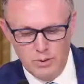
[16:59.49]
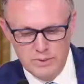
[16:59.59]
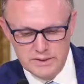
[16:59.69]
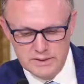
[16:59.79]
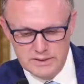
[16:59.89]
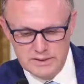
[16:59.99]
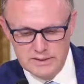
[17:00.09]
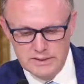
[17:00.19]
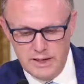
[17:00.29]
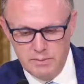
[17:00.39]

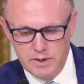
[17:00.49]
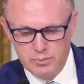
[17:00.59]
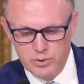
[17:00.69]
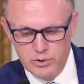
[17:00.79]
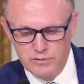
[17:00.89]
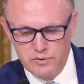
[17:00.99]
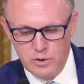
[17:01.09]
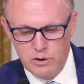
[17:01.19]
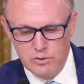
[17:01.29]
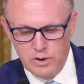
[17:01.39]
businesses have been approved for
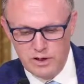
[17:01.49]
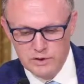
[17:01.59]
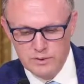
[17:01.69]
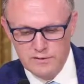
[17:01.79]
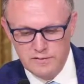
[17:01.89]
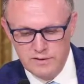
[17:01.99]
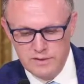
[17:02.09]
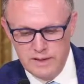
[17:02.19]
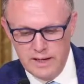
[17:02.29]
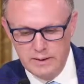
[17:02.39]
over
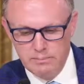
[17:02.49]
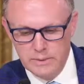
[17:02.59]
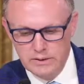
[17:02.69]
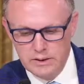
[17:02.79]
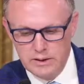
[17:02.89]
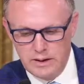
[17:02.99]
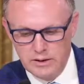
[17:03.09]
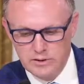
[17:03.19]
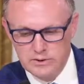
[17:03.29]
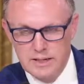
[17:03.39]
$158 million
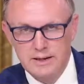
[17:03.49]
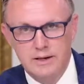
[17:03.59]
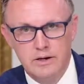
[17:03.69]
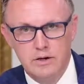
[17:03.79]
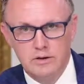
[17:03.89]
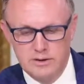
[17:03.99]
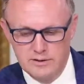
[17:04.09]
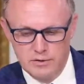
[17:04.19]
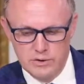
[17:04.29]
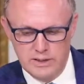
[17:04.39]
here in the
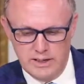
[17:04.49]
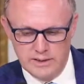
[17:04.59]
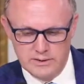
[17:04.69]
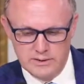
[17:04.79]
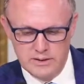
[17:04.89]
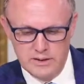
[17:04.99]
Virgin Islands.